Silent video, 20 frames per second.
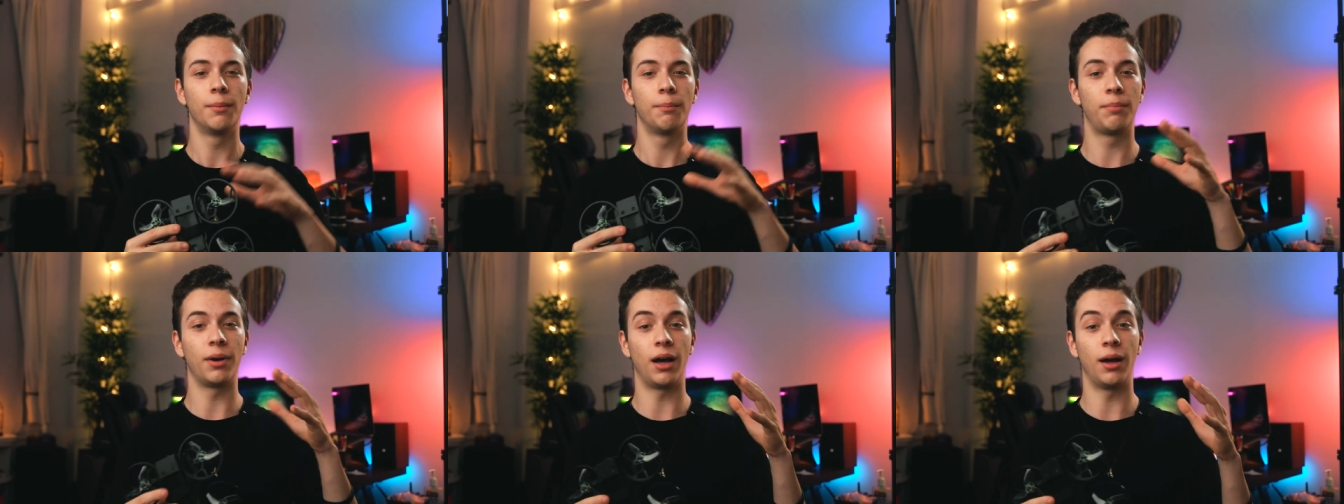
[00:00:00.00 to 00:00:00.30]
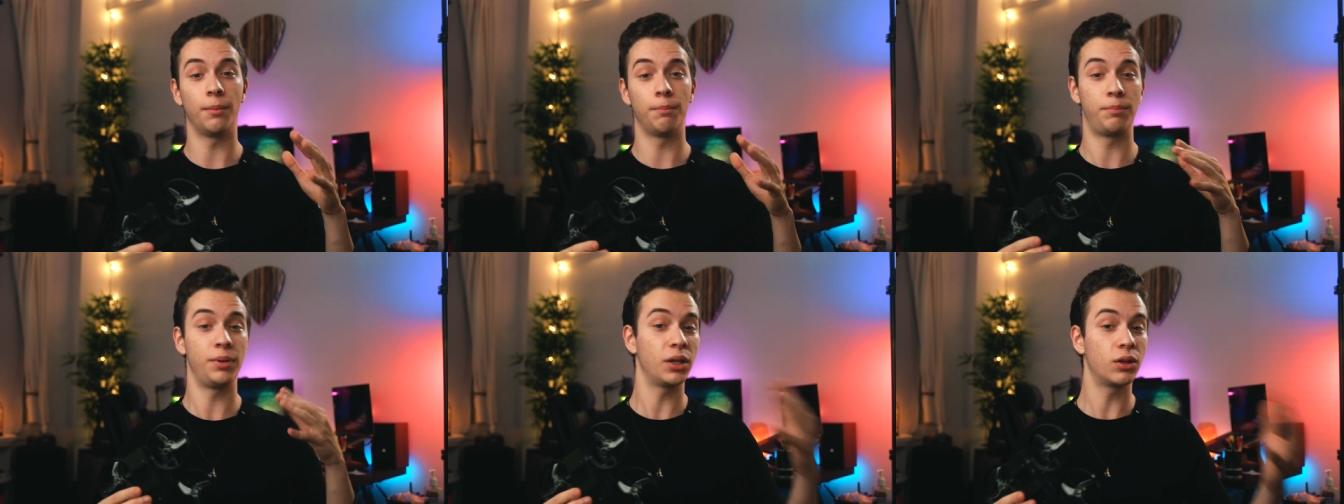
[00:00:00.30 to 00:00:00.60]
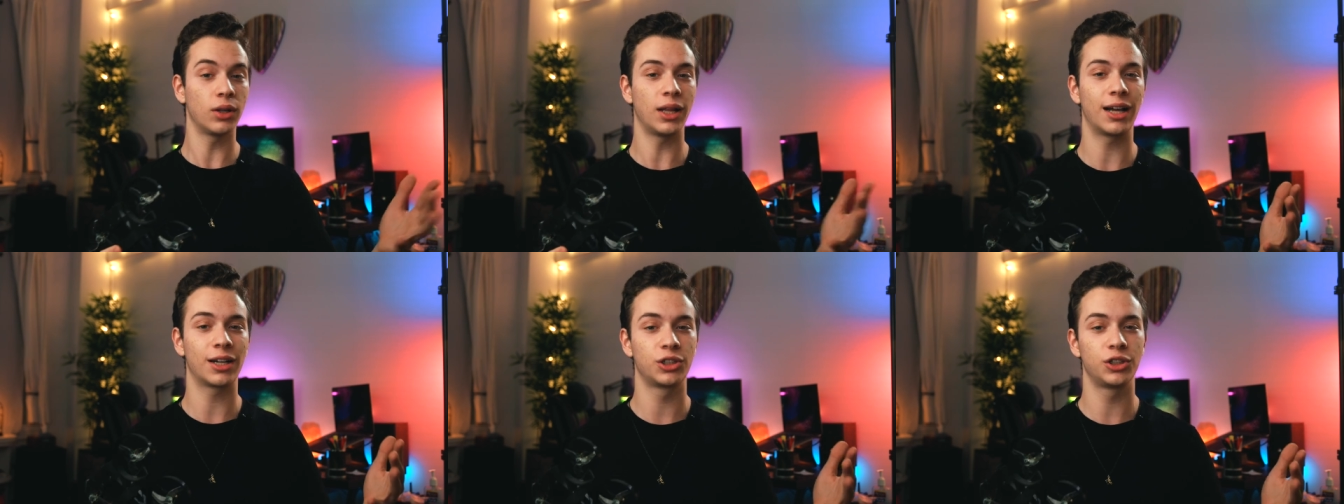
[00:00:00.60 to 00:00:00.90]
but
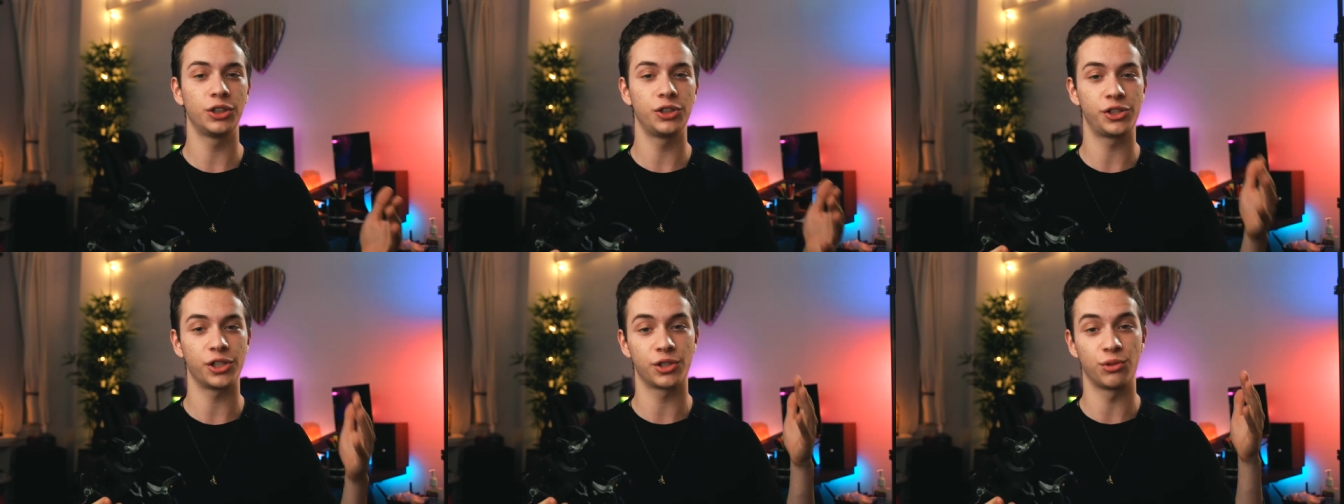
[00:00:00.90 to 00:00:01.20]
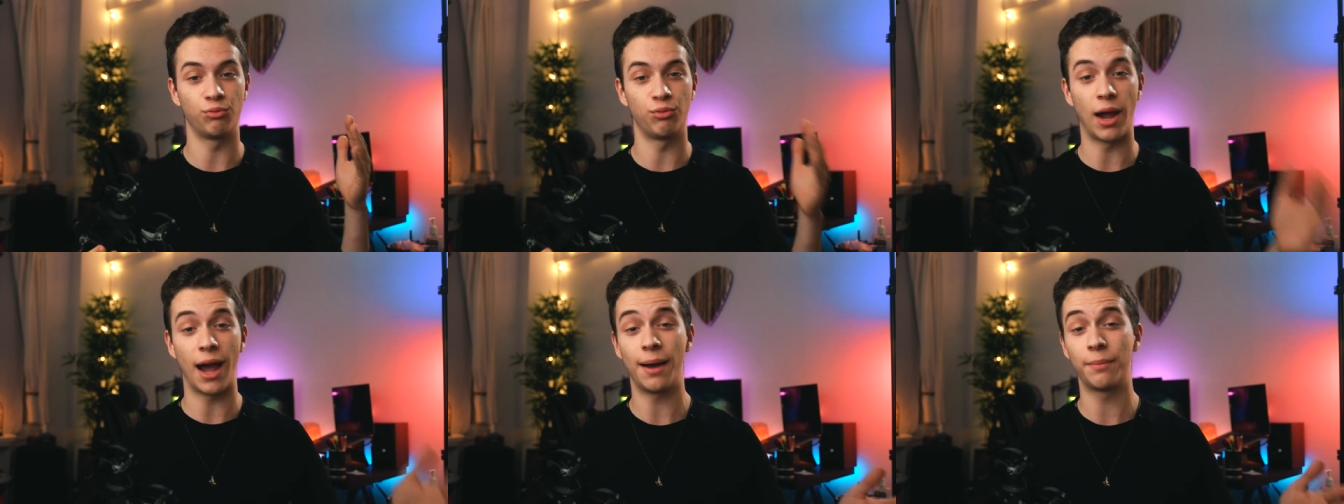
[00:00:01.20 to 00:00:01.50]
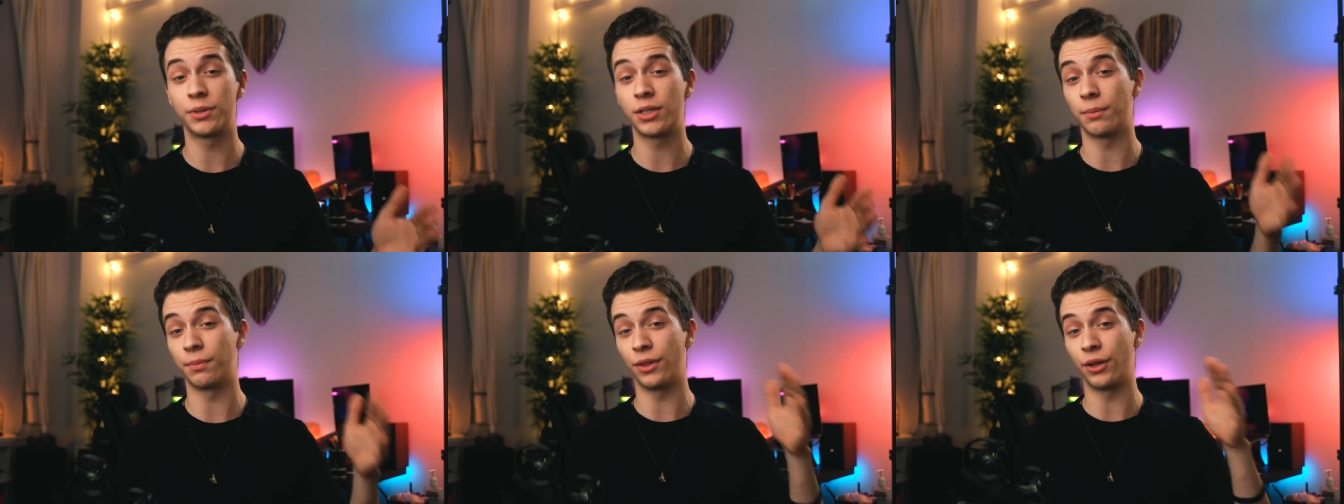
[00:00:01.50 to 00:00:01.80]
Beagle actually just
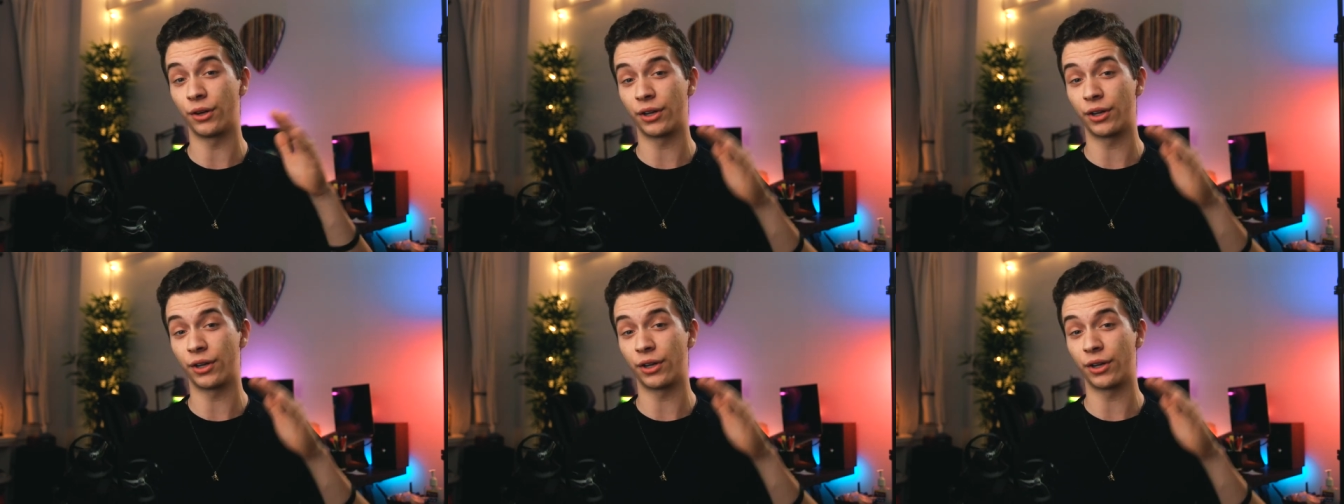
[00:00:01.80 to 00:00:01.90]
wrapped up their